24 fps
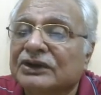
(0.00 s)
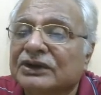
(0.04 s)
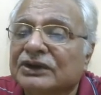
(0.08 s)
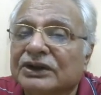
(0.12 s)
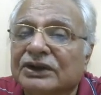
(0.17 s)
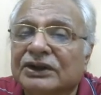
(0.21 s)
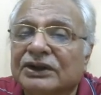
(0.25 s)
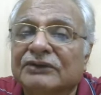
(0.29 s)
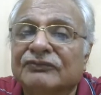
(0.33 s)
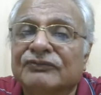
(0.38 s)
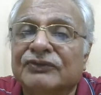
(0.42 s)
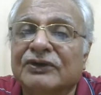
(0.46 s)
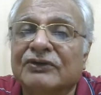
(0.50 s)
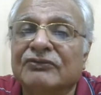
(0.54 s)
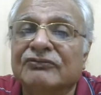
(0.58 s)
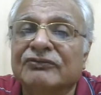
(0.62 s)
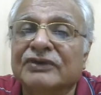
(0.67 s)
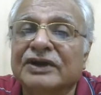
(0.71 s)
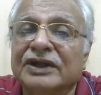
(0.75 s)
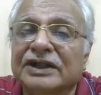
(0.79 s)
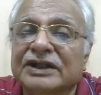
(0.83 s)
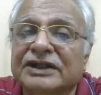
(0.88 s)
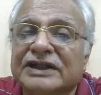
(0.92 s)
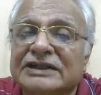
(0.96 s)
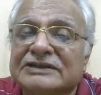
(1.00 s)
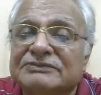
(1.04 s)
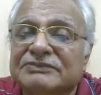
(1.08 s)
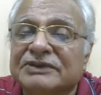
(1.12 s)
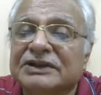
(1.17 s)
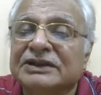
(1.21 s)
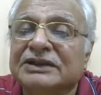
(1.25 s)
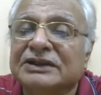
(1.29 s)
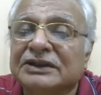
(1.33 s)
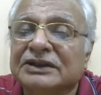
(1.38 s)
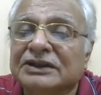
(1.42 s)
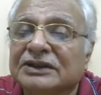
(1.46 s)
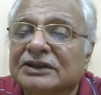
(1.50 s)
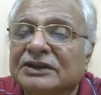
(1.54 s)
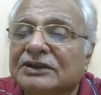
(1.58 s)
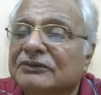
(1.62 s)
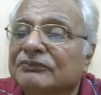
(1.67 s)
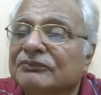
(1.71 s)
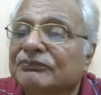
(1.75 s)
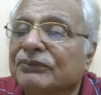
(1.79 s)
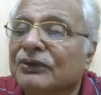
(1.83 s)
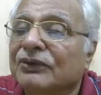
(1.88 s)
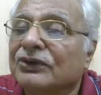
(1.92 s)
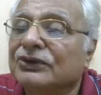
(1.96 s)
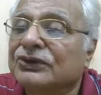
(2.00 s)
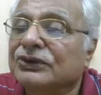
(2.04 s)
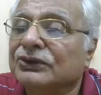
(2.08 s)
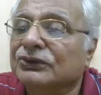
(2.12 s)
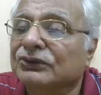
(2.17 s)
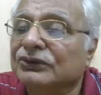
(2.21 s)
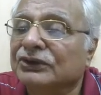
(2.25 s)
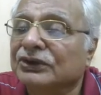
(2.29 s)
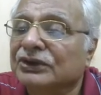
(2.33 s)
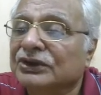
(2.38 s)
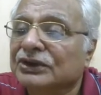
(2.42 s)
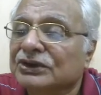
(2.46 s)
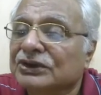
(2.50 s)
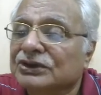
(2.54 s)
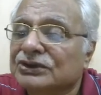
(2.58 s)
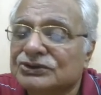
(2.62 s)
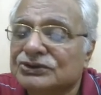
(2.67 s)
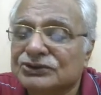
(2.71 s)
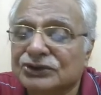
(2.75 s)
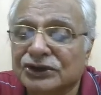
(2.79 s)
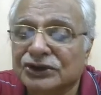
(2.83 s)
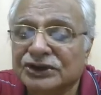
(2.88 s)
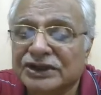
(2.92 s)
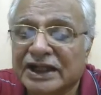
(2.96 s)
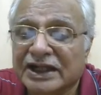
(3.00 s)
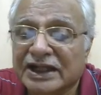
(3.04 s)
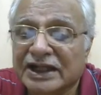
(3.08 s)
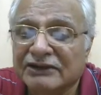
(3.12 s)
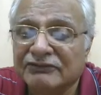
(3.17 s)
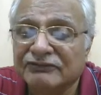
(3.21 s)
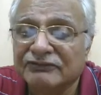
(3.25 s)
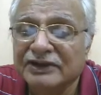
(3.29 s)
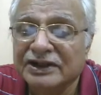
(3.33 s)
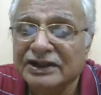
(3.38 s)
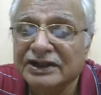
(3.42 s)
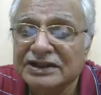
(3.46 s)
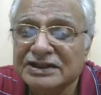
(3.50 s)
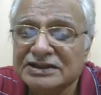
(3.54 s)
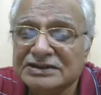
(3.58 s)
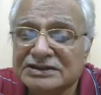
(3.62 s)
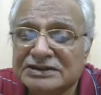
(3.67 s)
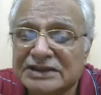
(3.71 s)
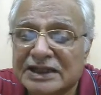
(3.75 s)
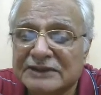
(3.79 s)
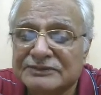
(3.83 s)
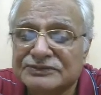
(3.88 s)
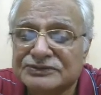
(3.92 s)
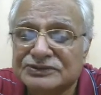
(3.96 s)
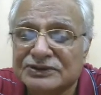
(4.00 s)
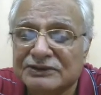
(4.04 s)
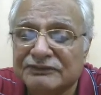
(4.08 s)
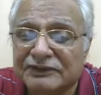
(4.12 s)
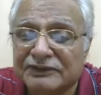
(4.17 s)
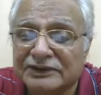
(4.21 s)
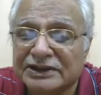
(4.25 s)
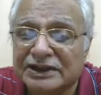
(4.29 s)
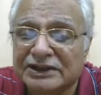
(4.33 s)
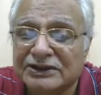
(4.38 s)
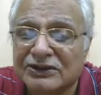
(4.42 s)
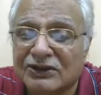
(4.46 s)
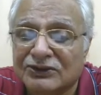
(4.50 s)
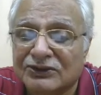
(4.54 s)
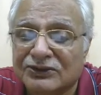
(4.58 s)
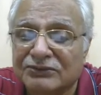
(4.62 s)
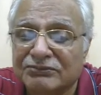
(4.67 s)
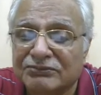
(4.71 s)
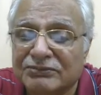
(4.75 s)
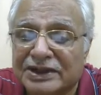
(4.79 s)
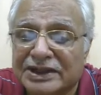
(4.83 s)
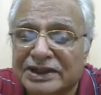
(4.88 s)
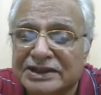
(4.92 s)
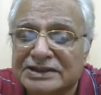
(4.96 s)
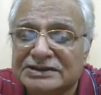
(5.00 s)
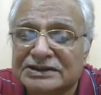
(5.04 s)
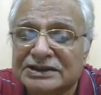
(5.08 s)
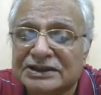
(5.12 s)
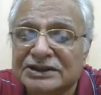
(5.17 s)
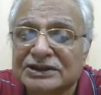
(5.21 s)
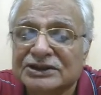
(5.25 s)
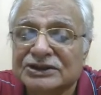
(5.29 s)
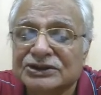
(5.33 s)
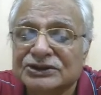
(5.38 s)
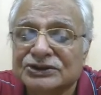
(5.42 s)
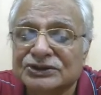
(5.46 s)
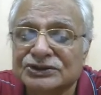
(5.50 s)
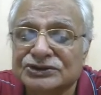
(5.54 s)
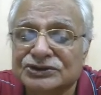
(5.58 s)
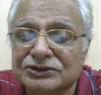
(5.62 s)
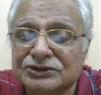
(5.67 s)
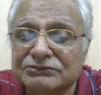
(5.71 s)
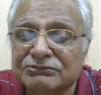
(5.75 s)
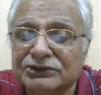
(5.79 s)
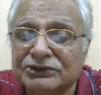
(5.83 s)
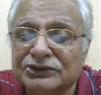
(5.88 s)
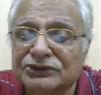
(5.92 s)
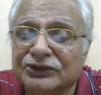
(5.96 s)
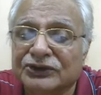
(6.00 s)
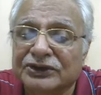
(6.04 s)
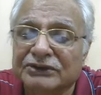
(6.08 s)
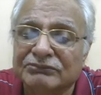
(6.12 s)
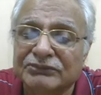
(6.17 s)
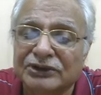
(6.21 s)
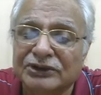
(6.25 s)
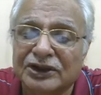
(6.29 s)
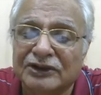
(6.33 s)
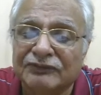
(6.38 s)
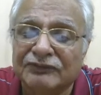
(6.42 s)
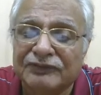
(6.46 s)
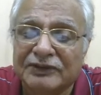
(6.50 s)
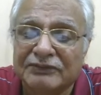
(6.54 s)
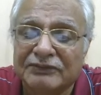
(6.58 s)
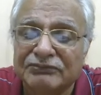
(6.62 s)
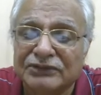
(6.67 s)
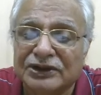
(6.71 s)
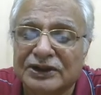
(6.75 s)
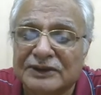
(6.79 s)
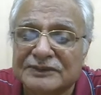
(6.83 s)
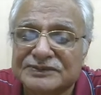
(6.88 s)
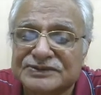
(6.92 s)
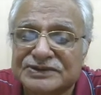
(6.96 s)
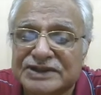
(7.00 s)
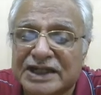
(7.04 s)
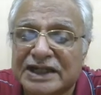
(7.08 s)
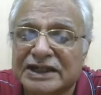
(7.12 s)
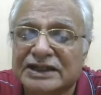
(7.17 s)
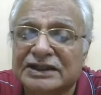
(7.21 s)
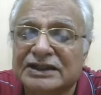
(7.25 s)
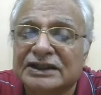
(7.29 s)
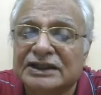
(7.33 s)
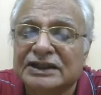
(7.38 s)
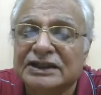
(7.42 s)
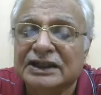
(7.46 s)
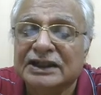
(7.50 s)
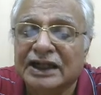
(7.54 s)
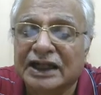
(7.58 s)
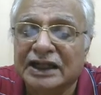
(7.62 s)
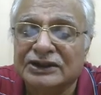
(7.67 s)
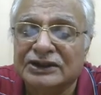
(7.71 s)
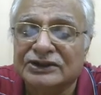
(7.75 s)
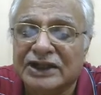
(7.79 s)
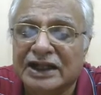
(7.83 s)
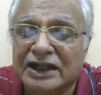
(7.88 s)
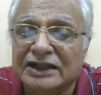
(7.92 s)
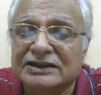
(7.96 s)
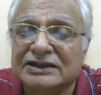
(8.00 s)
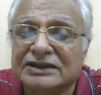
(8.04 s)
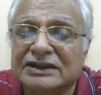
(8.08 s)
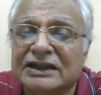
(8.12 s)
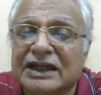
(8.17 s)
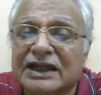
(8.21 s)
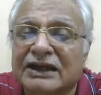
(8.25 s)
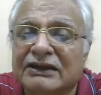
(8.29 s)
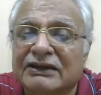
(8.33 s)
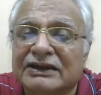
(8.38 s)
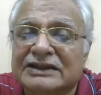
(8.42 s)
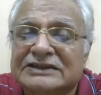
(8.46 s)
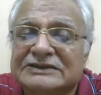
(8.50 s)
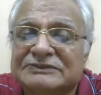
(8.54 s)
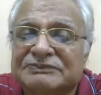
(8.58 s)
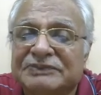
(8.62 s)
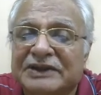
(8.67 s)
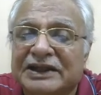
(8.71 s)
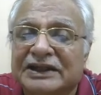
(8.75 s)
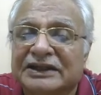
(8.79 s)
from where it has been procured. So there are various types of other documents you should be knowing. Bill of site. I think I have explained.